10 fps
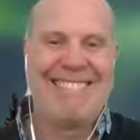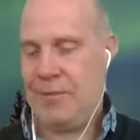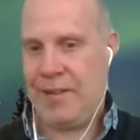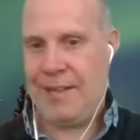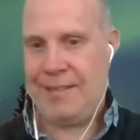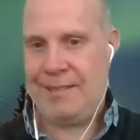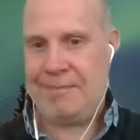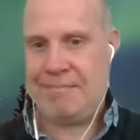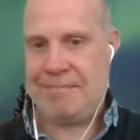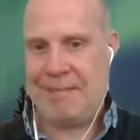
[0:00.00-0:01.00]
to finish
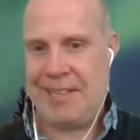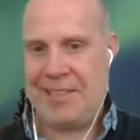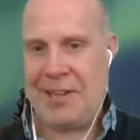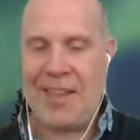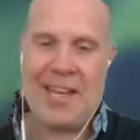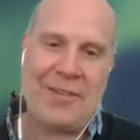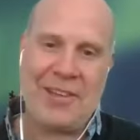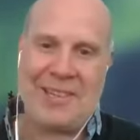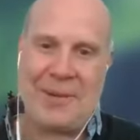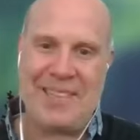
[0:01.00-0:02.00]
lisa thank you for
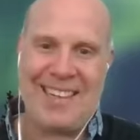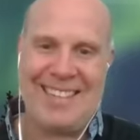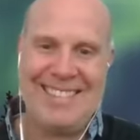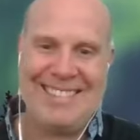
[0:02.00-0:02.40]
your time today